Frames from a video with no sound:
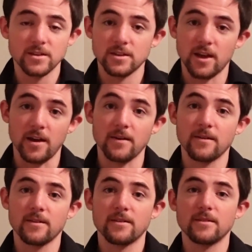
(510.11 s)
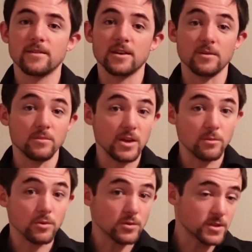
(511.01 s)
Okay, could be a
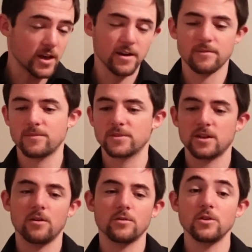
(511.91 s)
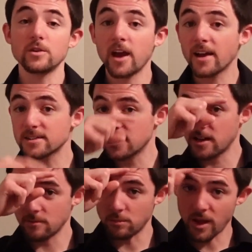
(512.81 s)
bruise there. So you can
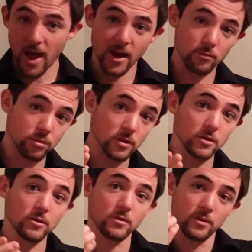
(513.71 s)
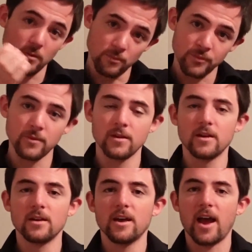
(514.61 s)
sign black, blue,
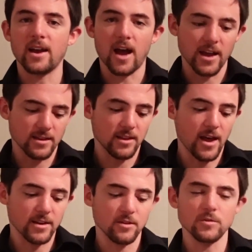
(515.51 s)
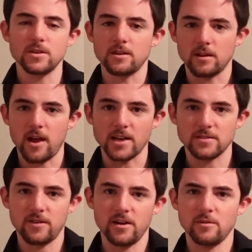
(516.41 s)
and I like using the
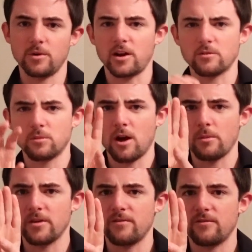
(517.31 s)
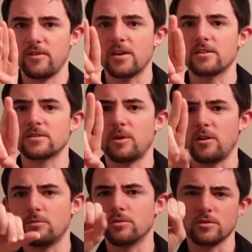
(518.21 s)
classifier, but I would probably
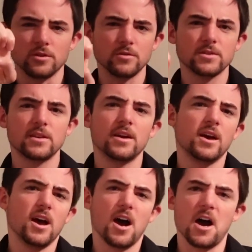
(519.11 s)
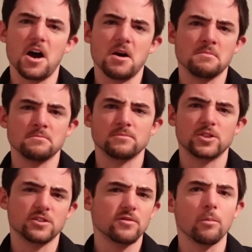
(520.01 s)
fingerspell bruise
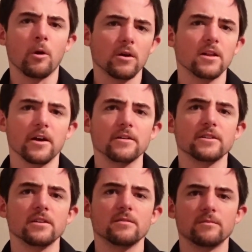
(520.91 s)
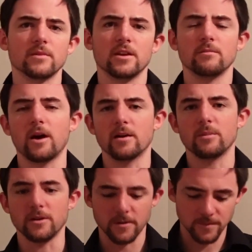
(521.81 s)
just for more clarity, in my
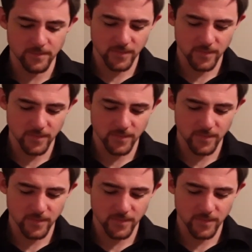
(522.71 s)
opinion.